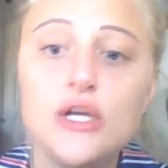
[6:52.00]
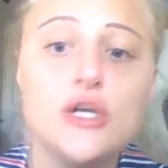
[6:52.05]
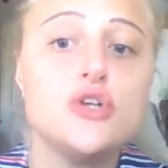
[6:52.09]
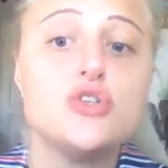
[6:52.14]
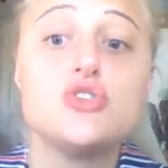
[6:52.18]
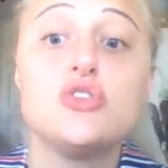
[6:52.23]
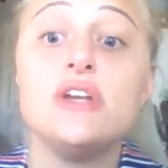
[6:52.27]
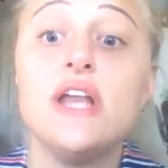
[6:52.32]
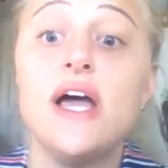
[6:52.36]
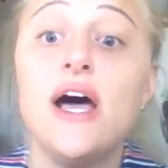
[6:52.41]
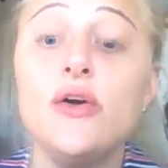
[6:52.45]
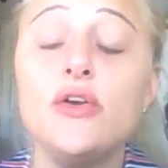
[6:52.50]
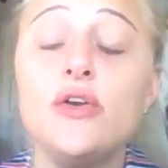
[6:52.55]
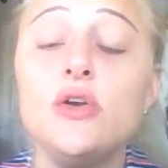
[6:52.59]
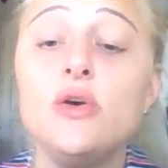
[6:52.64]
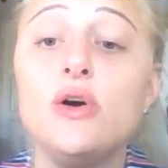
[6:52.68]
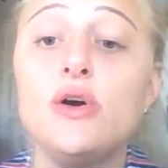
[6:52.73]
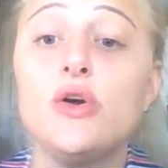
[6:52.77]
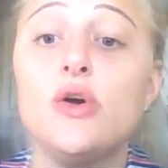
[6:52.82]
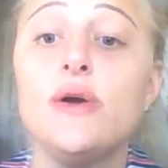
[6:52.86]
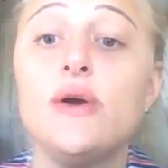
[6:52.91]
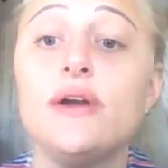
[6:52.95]
So now you
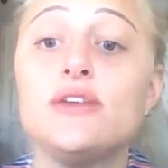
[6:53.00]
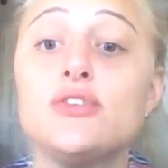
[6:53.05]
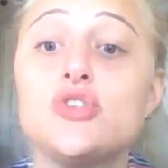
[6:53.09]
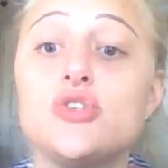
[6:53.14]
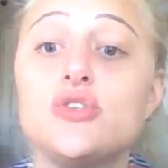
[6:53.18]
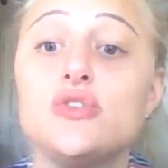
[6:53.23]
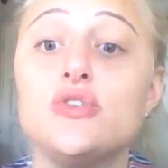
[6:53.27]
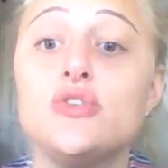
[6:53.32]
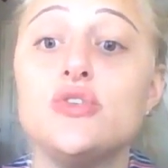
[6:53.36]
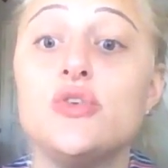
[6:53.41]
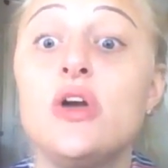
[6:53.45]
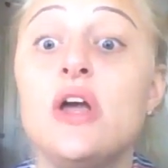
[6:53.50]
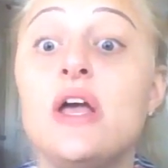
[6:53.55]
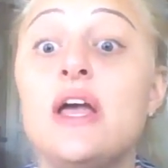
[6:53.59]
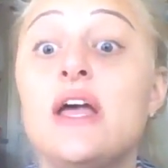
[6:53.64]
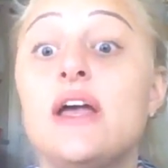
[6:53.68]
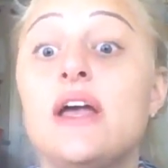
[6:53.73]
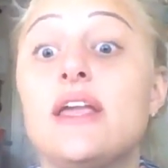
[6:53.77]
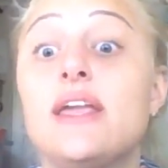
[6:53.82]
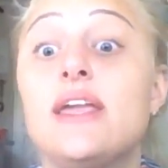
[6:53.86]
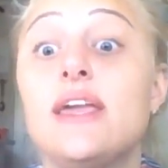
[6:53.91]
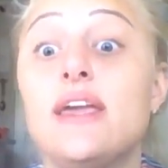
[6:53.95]
are going to
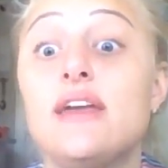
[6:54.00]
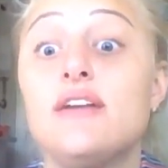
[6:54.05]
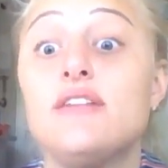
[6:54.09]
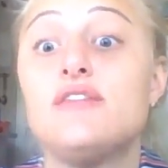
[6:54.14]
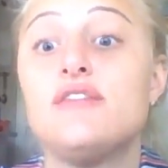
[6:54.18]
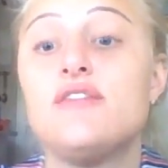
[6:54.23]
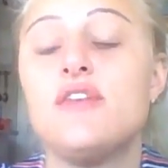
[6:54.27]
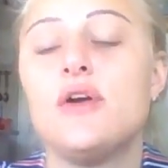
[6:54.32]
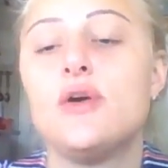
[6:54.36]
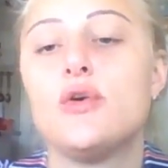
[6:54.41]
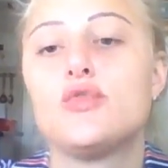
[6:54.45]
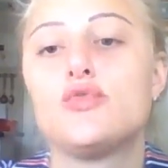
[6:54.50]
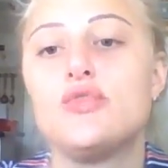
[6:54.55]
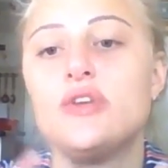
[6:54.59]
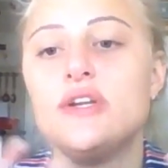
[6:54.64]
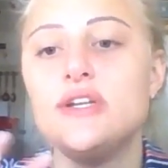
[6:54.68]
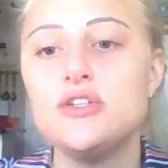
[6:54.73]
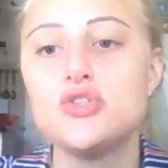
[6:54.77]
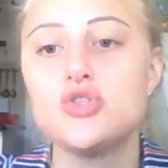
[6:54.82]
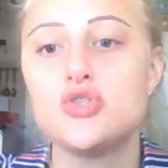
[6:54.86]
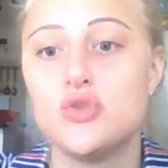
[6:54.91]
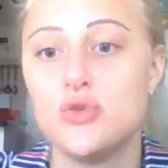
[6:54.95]
give
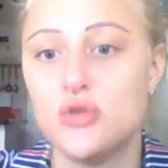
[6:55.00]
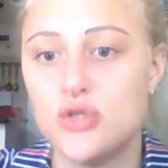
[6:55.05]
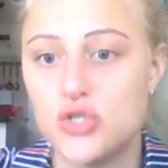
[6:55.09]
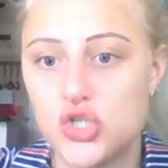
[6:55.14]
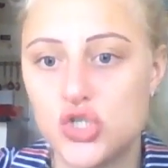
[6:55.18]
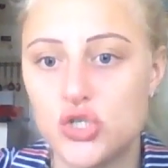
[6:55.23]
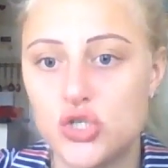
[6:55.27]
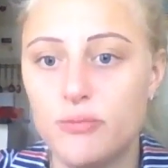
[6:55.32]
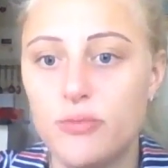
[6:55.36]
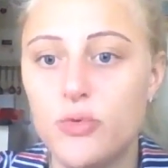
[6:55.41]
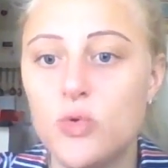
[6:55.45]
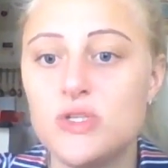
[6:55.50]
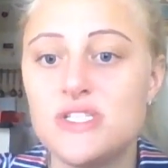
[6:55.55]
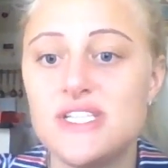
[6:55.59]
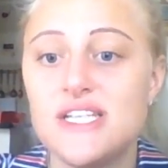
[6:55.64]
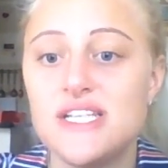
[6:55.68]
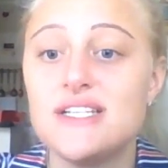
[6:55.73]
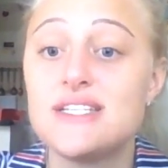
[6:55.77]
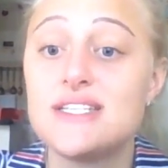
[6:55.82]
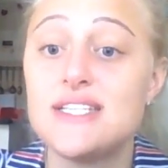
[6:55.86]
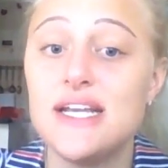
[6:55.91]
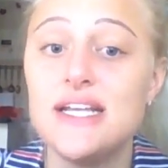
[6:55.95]
research
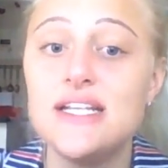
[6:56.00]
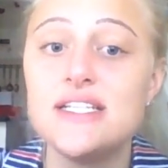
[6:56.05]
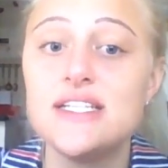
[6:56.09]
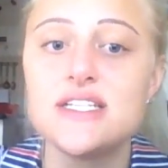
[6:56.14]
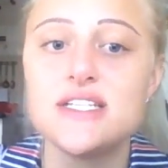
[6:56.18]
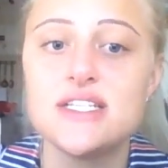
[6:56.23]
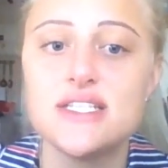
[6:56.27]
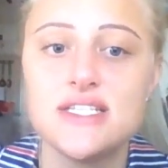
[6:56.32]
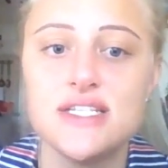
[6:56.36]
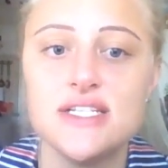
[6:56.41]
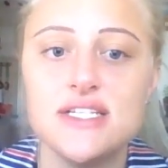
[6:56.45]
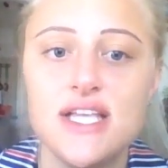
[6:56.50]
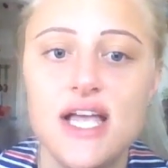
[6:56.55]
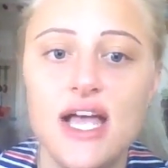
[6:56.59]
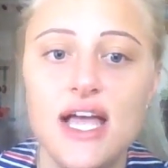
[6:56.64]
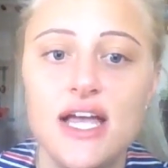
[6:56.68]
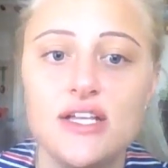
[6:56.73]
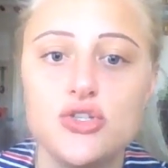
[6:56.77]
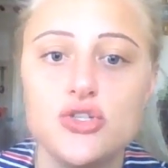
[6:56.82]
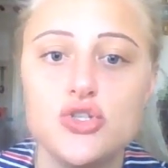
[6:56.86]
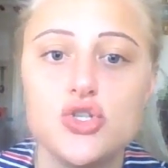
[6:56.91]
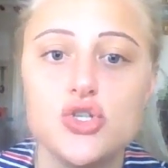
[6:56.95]
supporting sentences
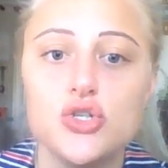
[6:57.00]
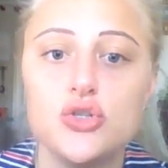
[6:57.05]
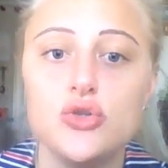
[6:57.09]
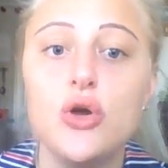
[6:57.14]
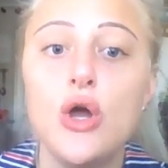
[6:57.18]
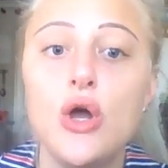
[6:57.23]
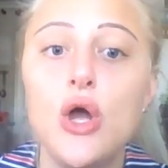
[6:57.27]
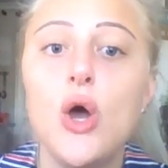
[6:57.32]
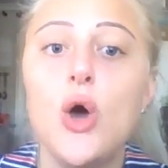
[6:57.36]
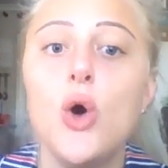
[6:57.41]
as to